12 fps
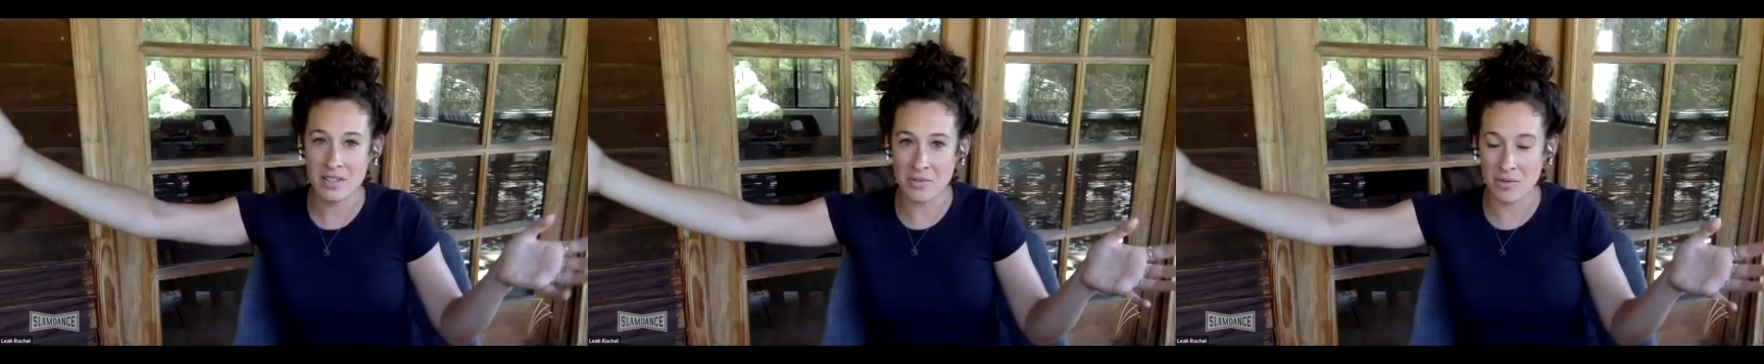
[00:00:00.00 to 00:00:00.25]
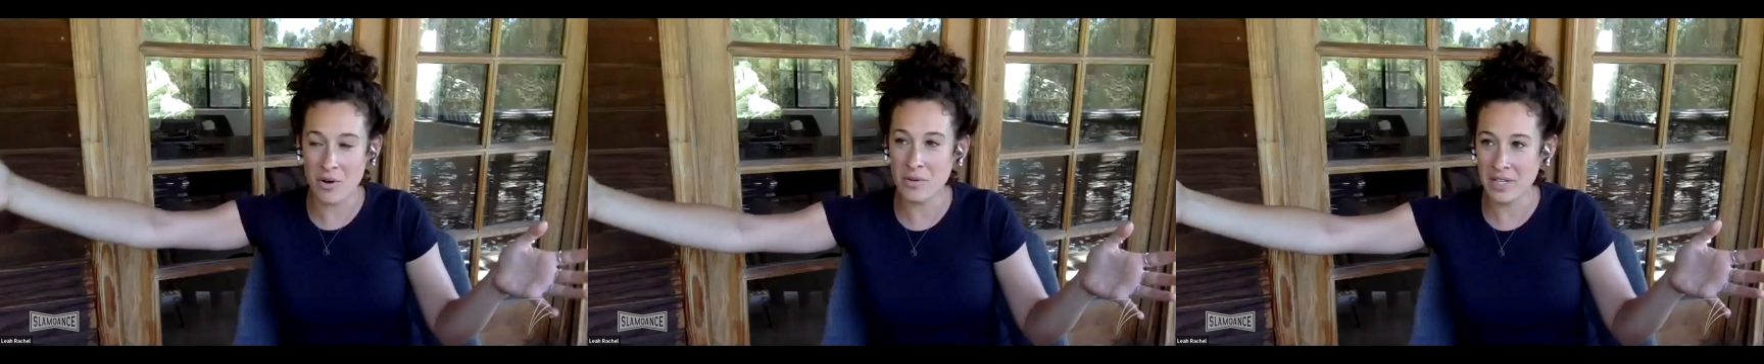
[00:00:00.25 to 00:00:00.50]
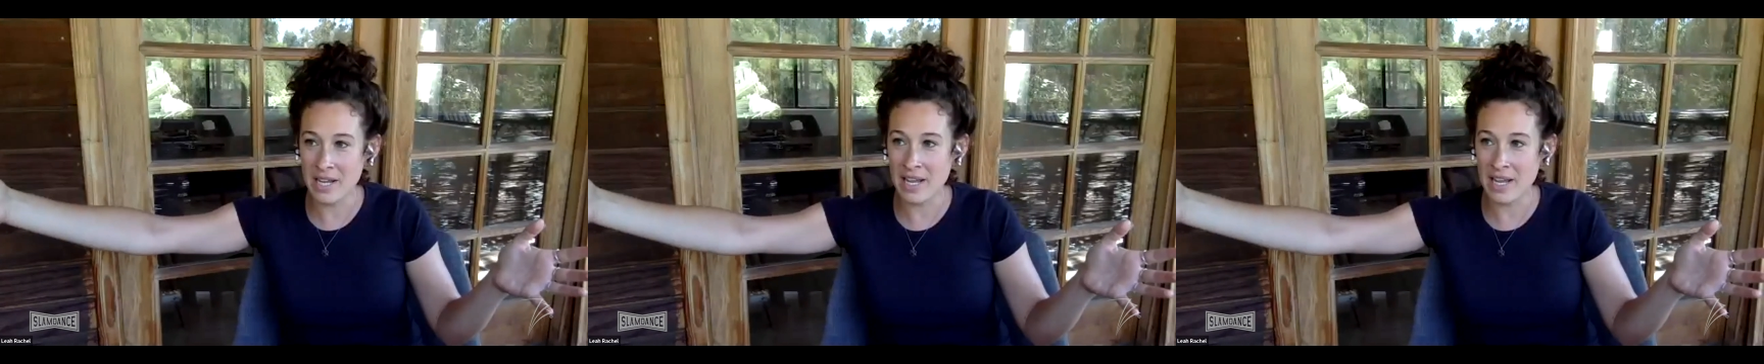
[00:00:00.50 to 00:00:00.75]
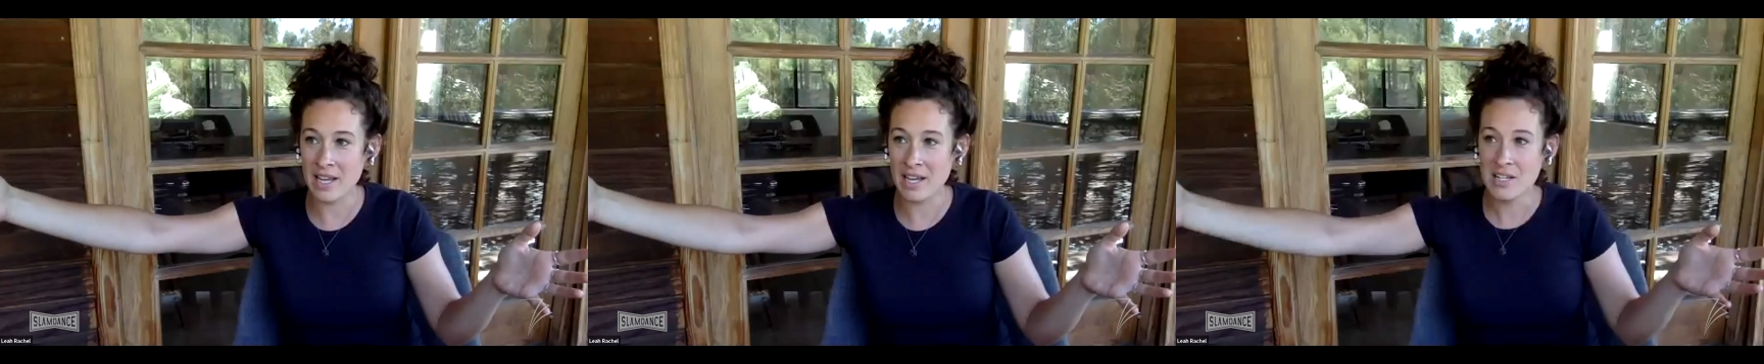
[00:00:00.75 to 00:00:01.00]
the whole
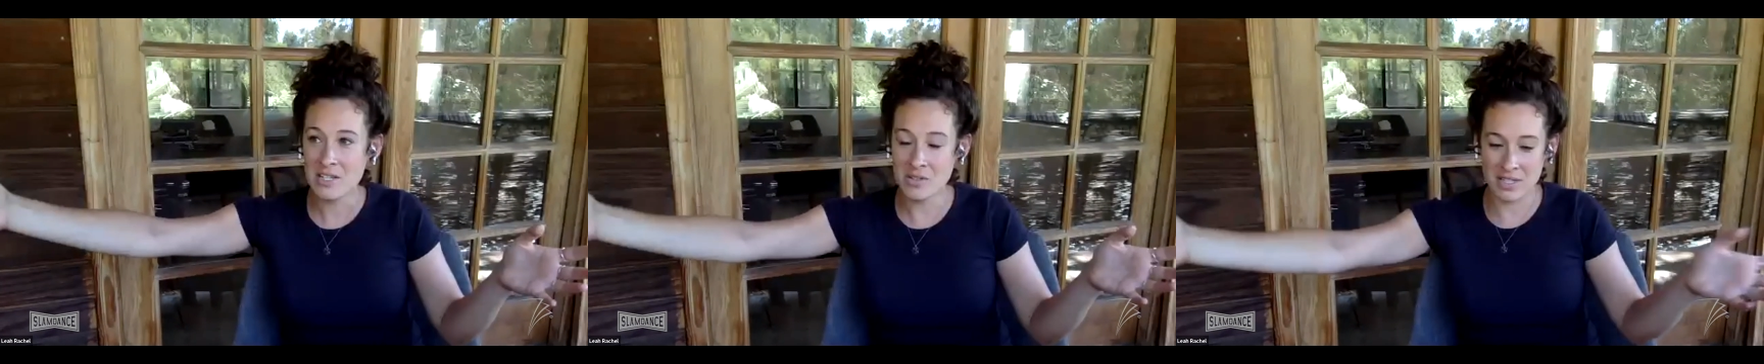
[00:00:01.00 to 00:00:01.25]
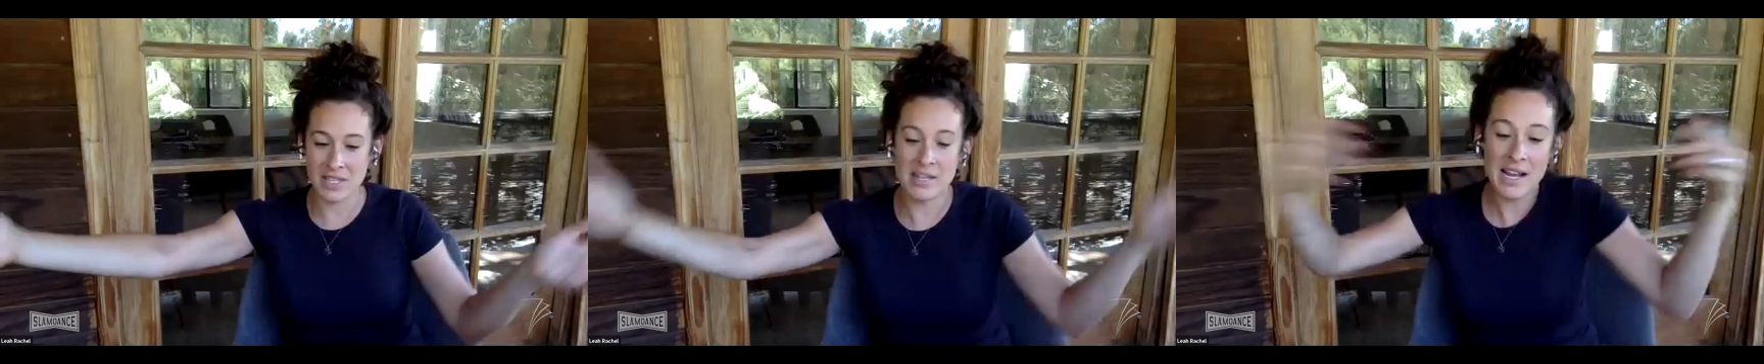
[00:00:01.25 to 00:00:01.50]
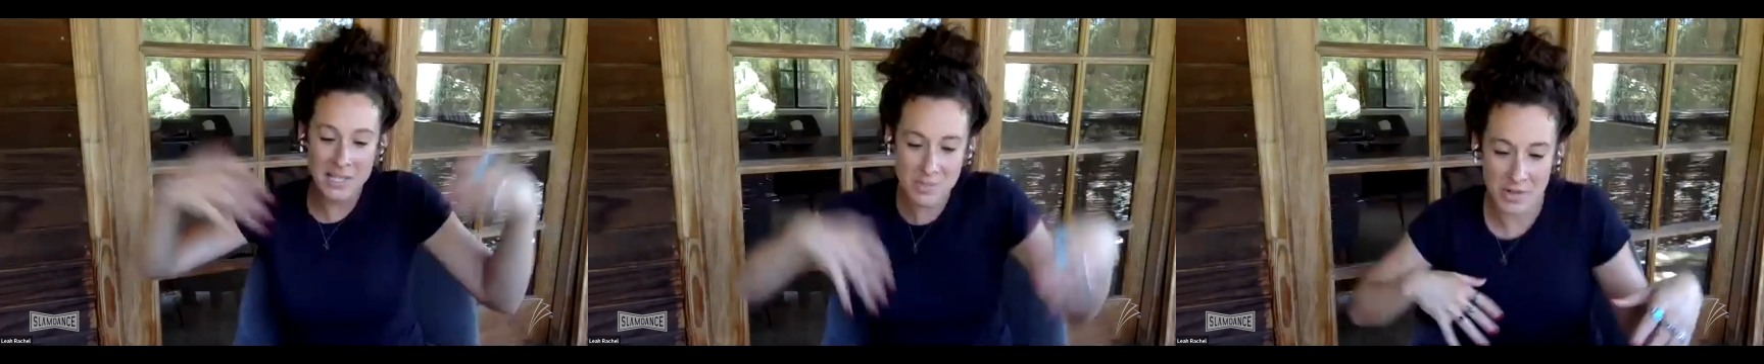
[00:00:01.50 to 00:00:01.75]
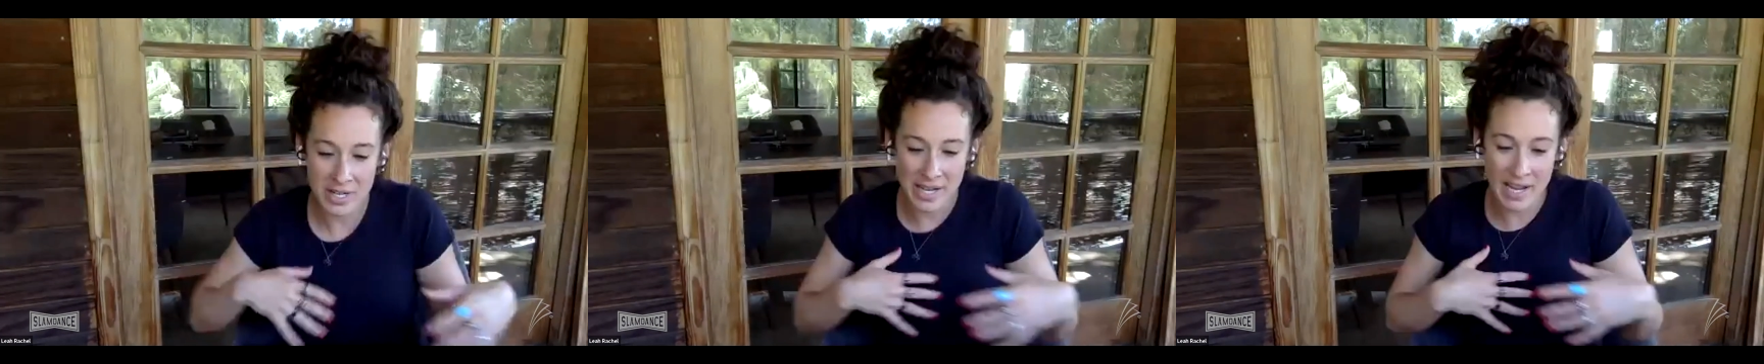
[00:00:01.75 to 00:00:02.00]
day so that the next
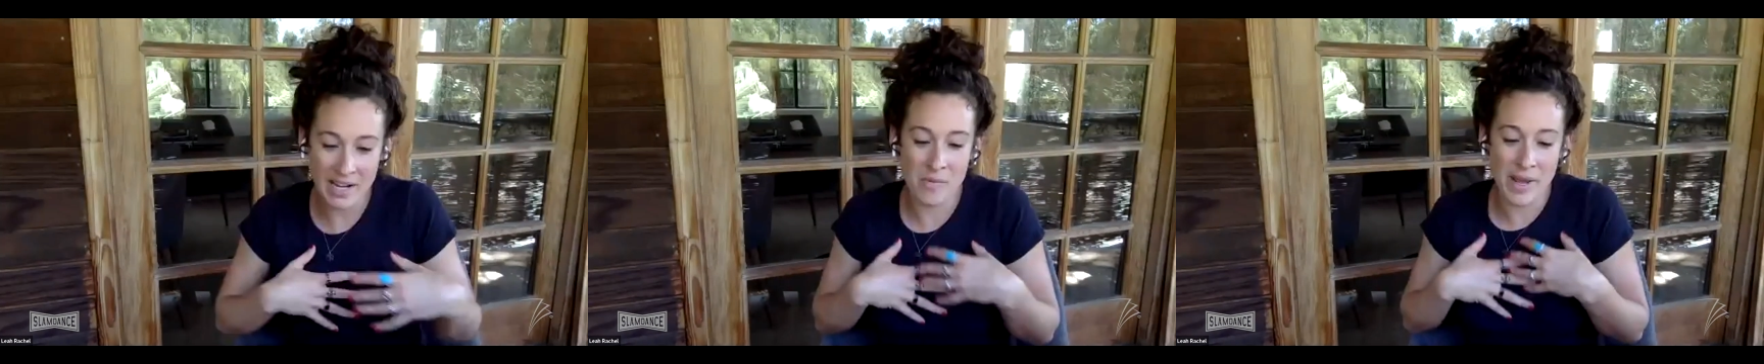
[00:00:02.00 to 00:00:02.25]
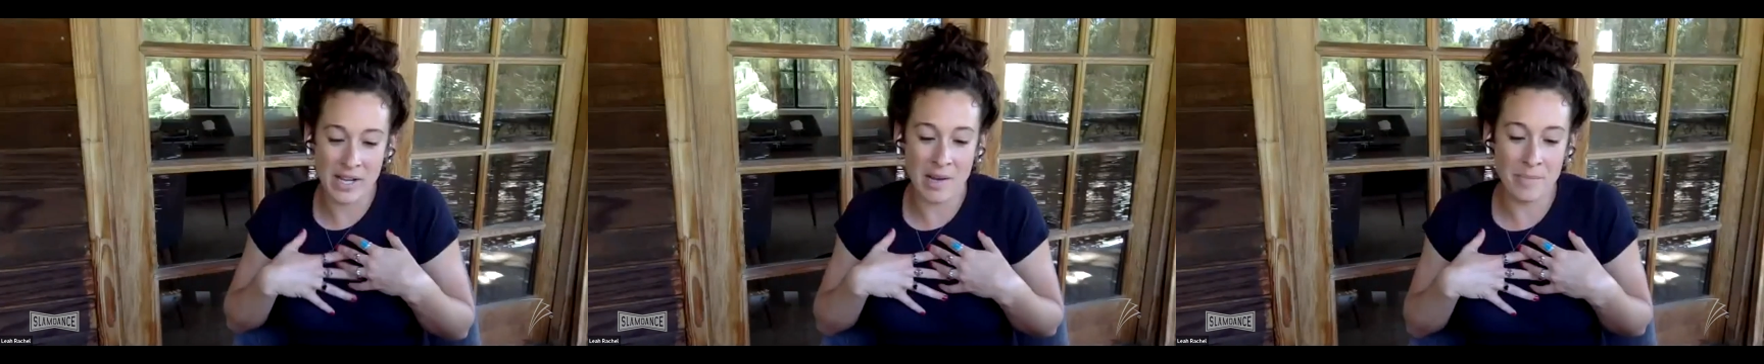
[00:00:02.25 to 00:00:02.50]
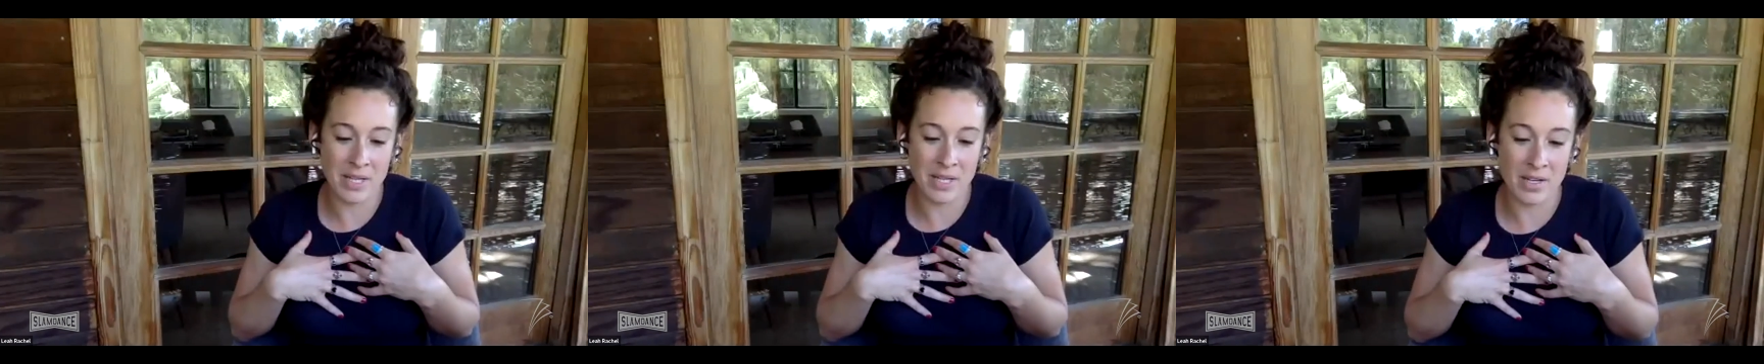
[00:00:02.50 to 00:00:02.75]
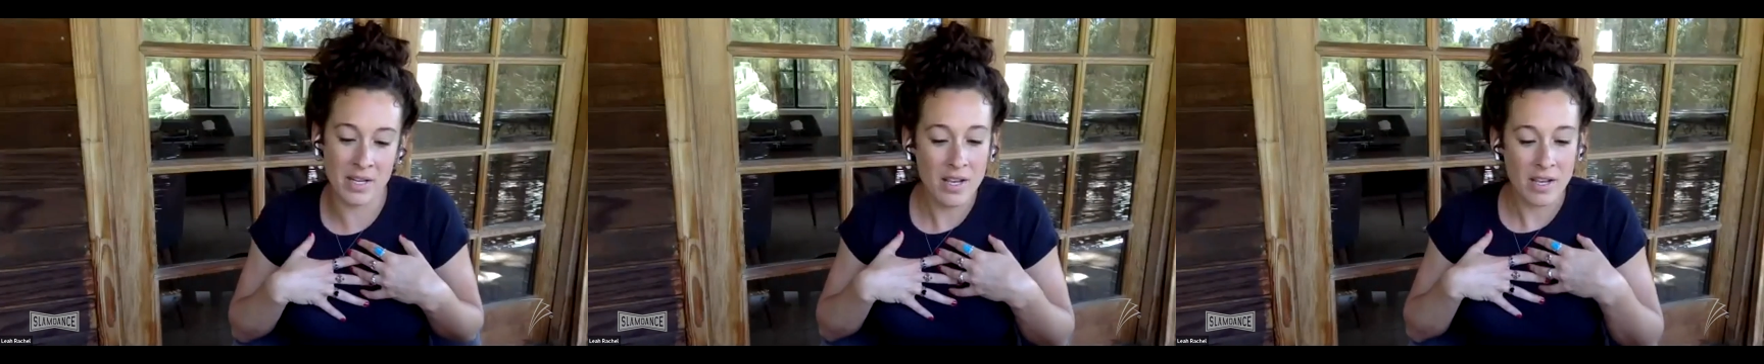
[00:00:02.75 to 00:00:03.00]
morning I can wake up
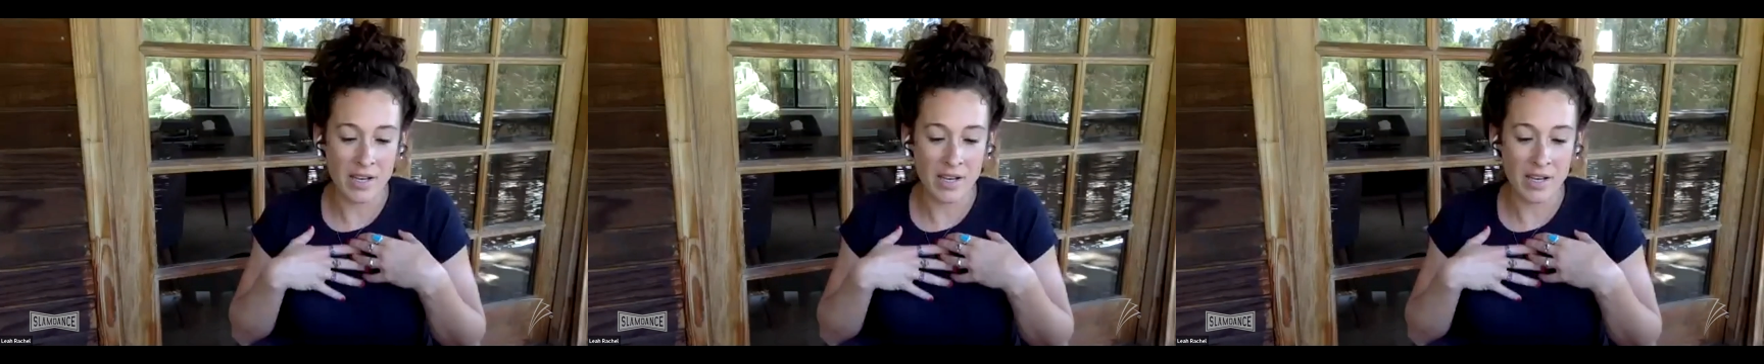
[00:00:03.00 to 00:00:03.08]
and